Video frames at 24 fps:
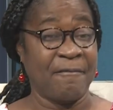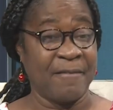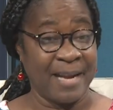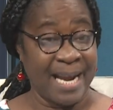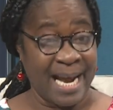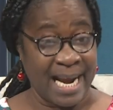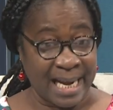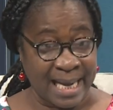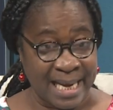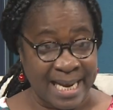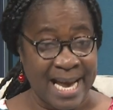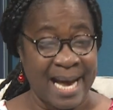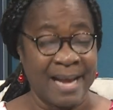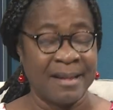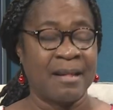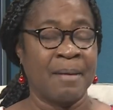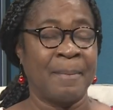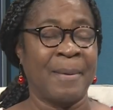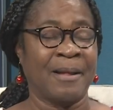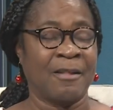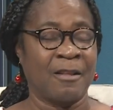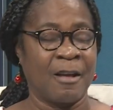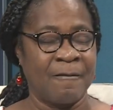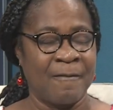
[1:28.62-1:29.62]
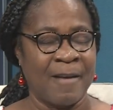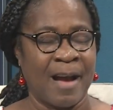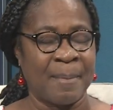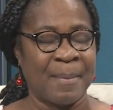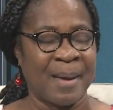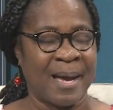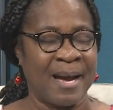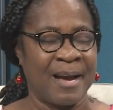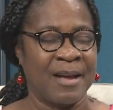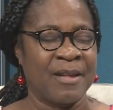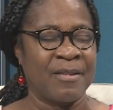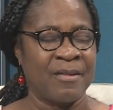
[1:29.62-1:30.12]
Definitely, as a matter of fact,
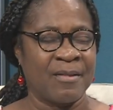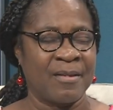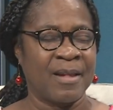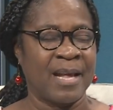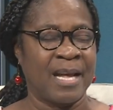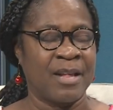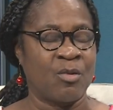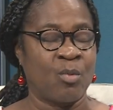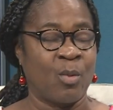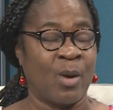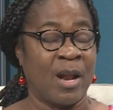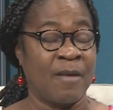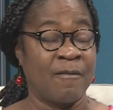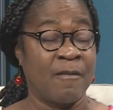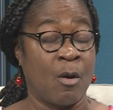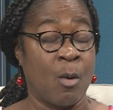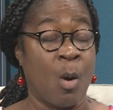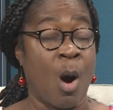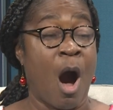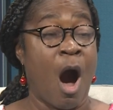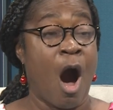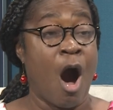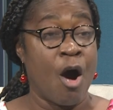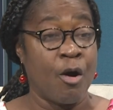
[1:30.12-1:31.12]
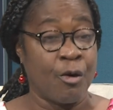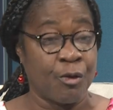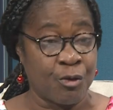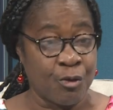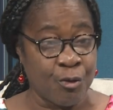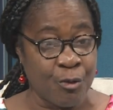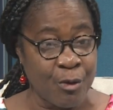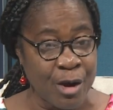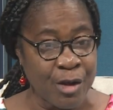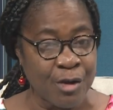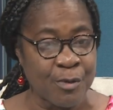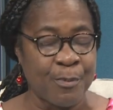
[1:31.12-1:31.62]
because it's one of our
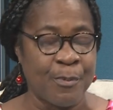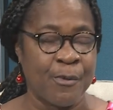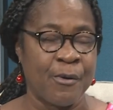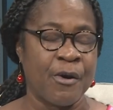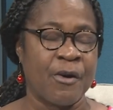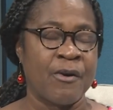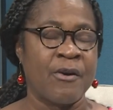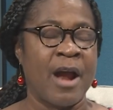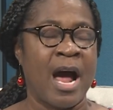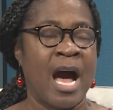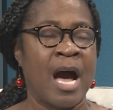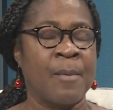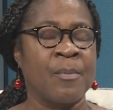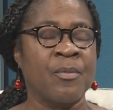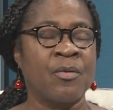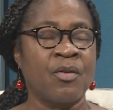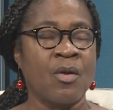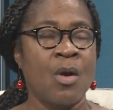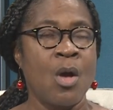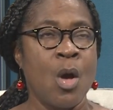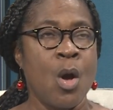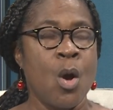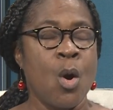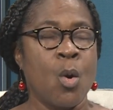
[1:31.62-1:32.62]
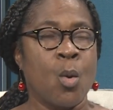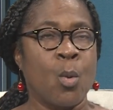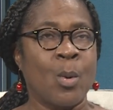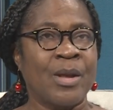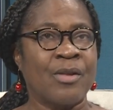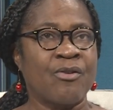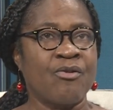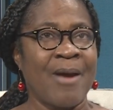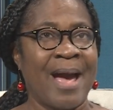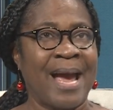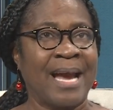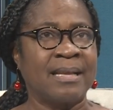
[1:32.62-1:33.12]
outreach programs,
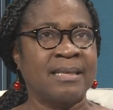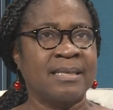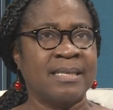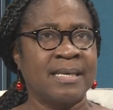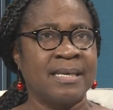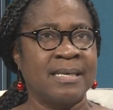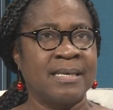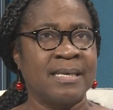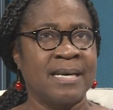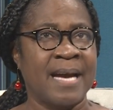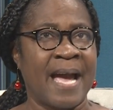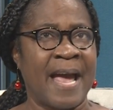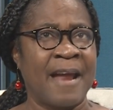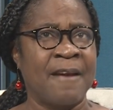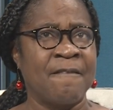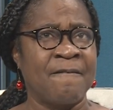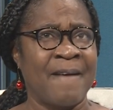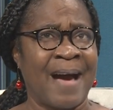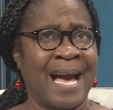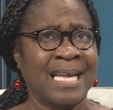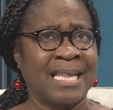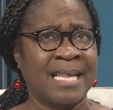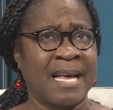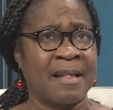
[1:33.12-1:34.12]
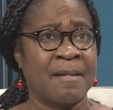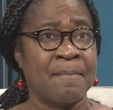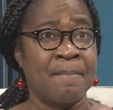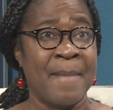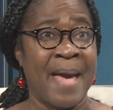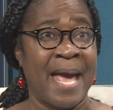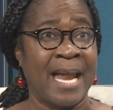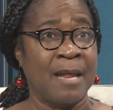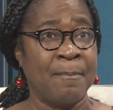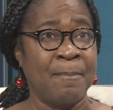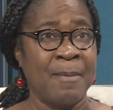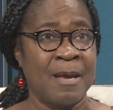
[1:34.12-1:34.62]
we try to invite as
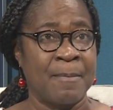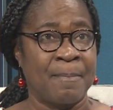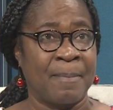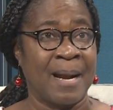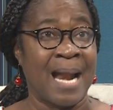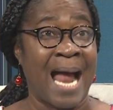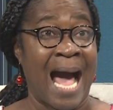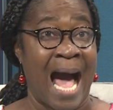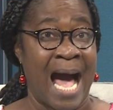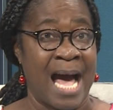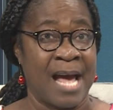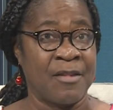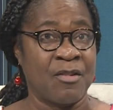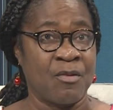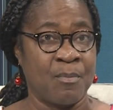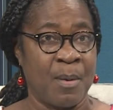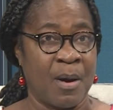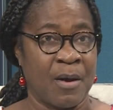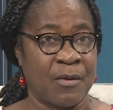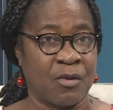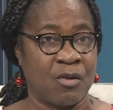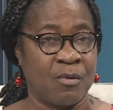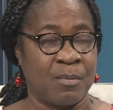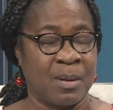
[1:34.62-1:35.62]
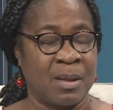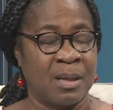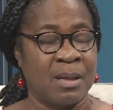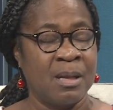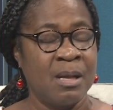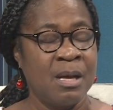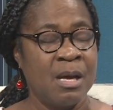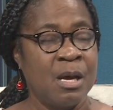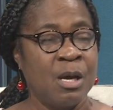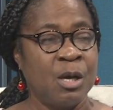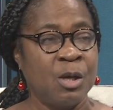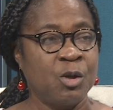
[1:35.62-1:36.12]
many people as
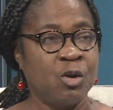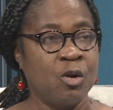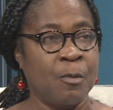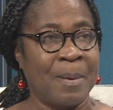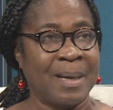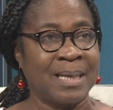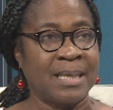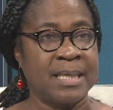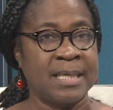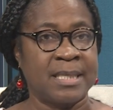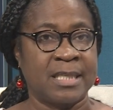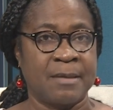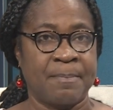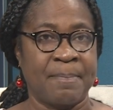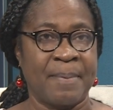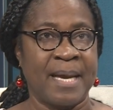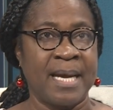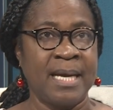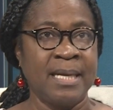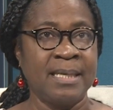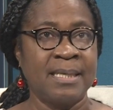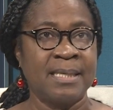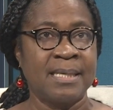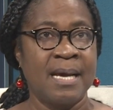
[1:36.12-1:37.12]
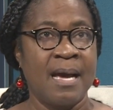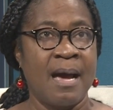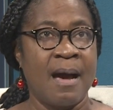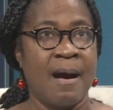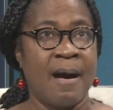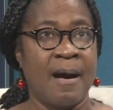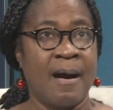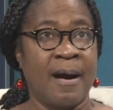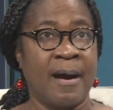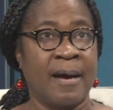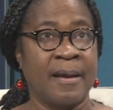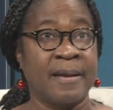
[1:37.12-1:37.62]
possible to participate.
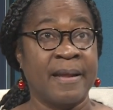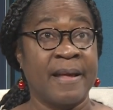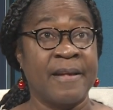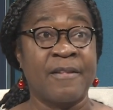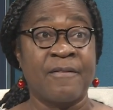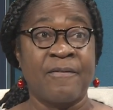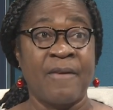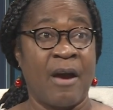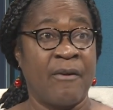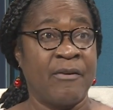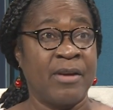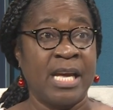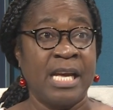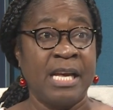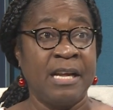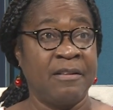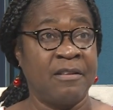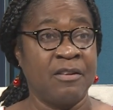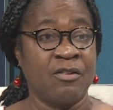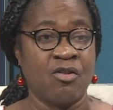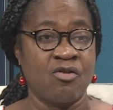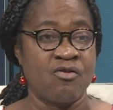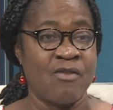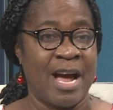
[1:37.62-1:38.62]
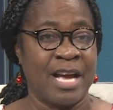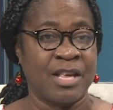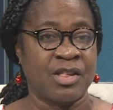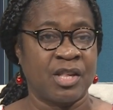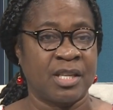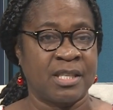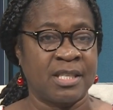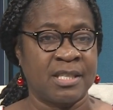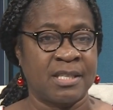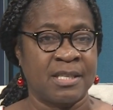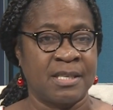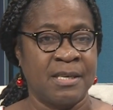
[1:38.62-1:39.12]
And it's very easy to
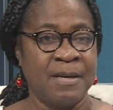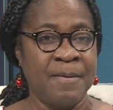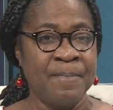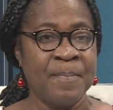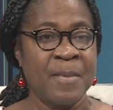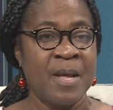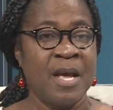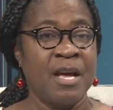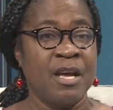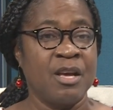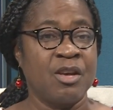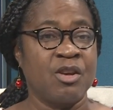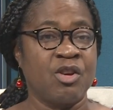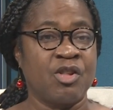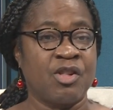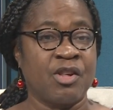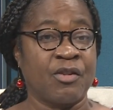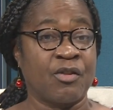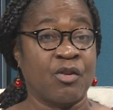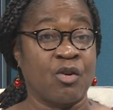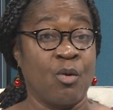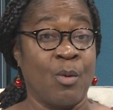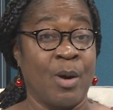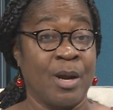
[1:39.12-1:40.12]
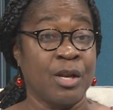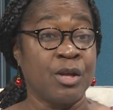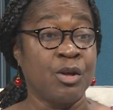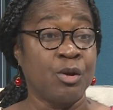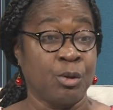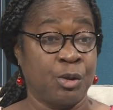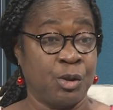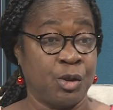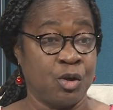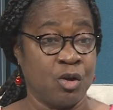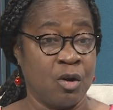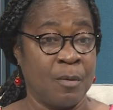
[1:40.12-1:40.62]
register. You just go on
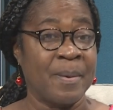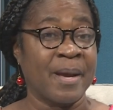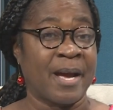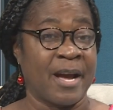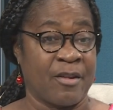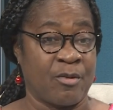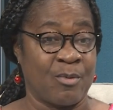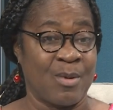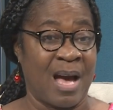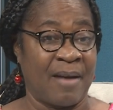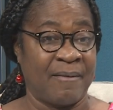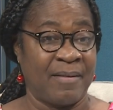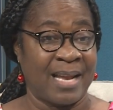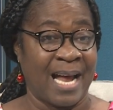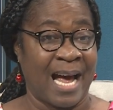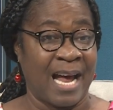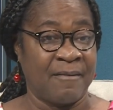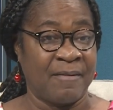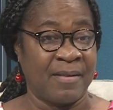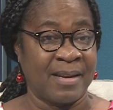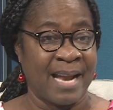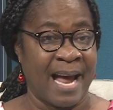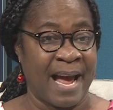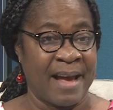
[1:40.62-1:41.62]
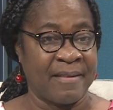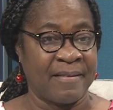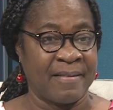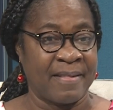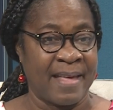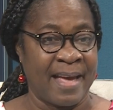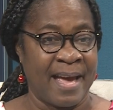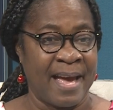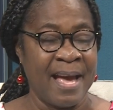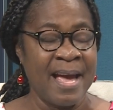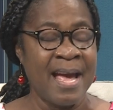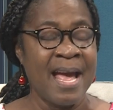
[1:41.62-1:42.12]
YouTube because we have it
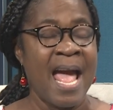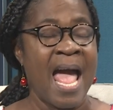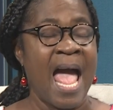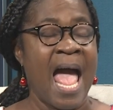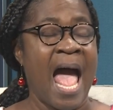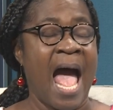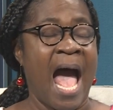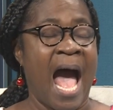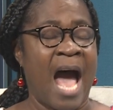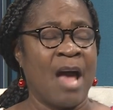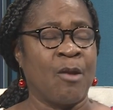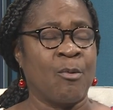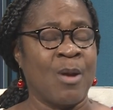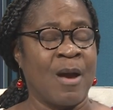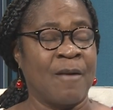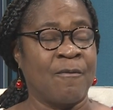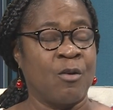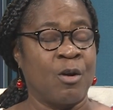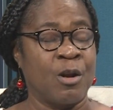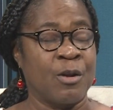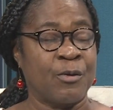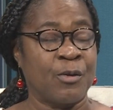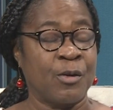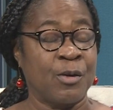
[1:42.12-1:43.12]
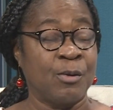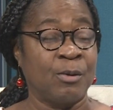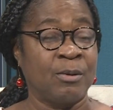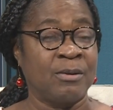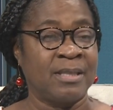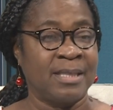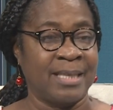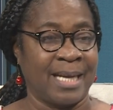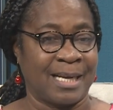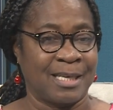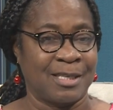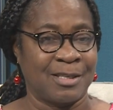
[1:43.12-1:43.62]
advertised there. And we have also
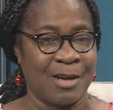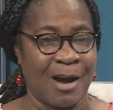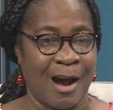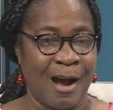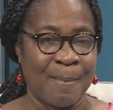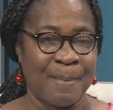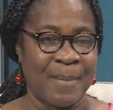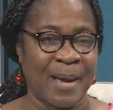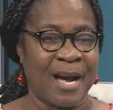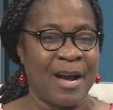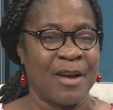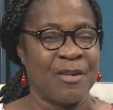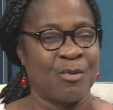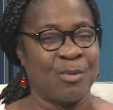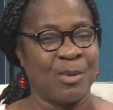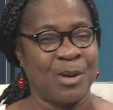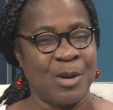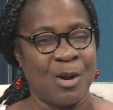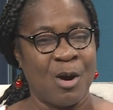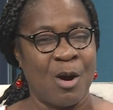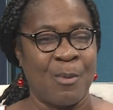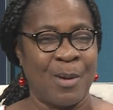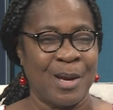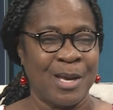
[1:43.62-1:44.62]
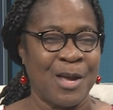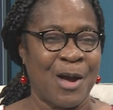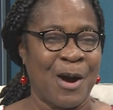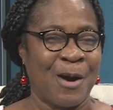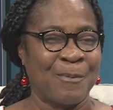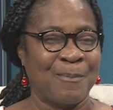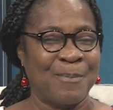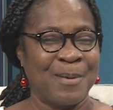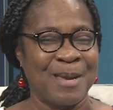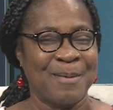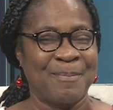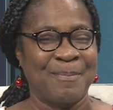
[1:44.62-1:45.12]
used TikTok because we know our
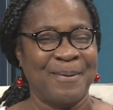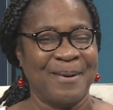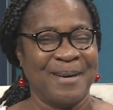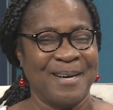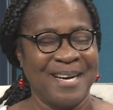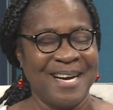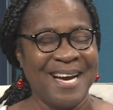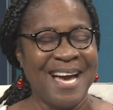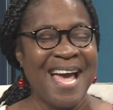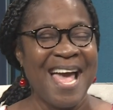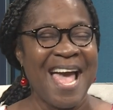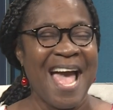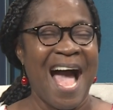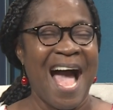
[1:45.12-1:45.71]
young people